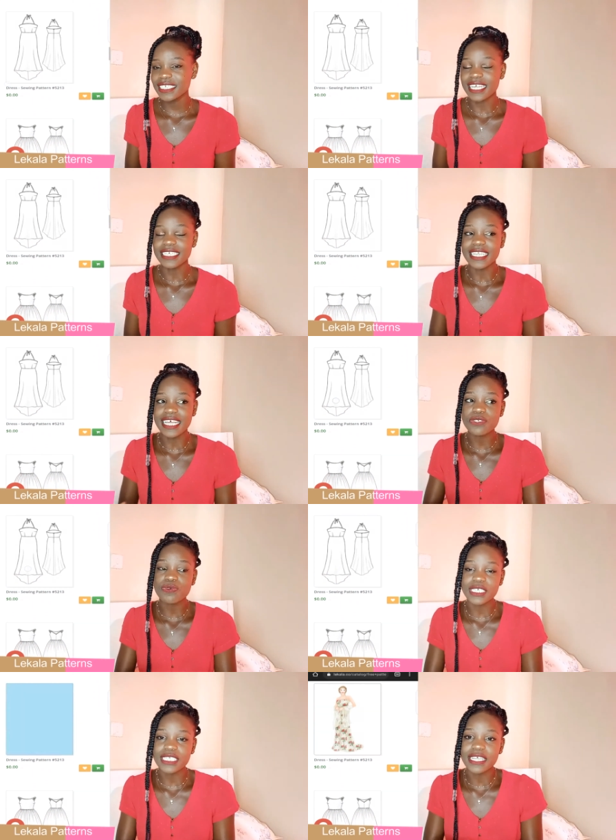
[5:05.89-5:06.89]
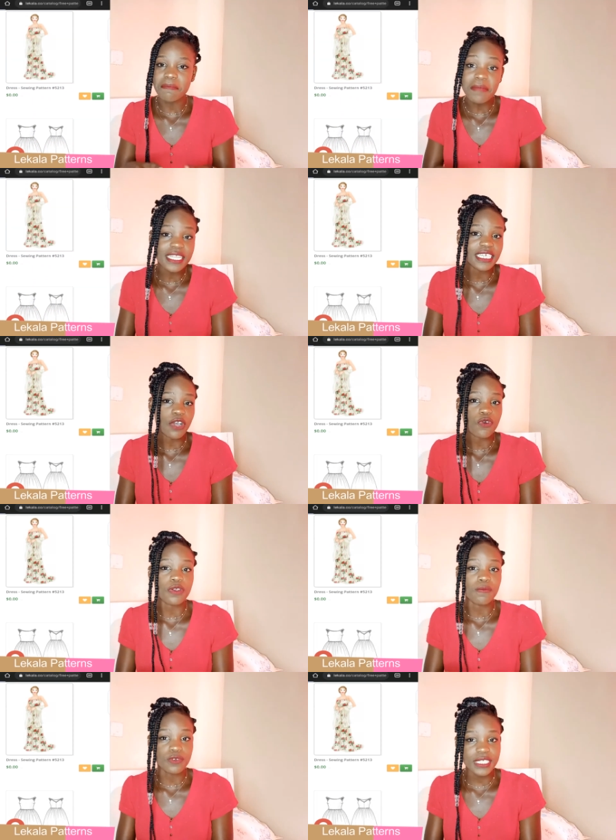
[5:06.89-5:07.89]
that that's what they major
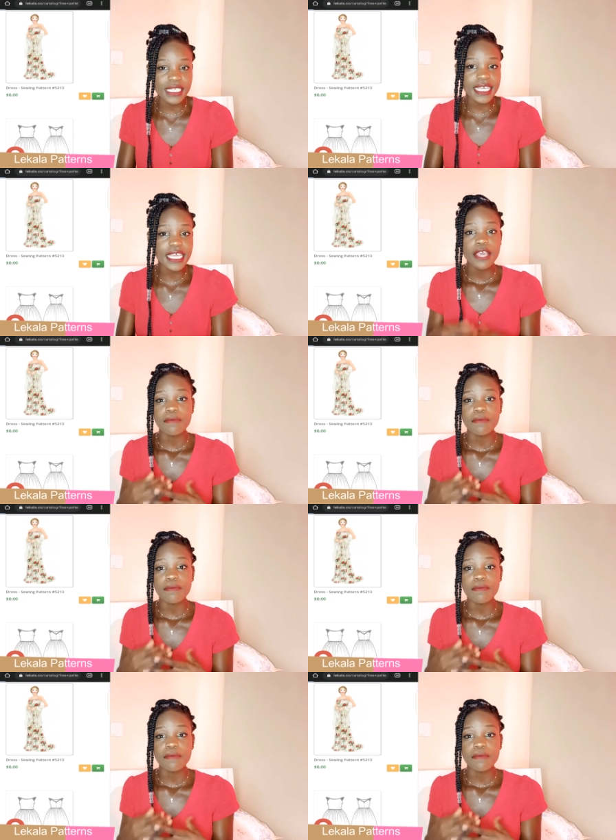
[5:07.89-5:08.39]
on mostly,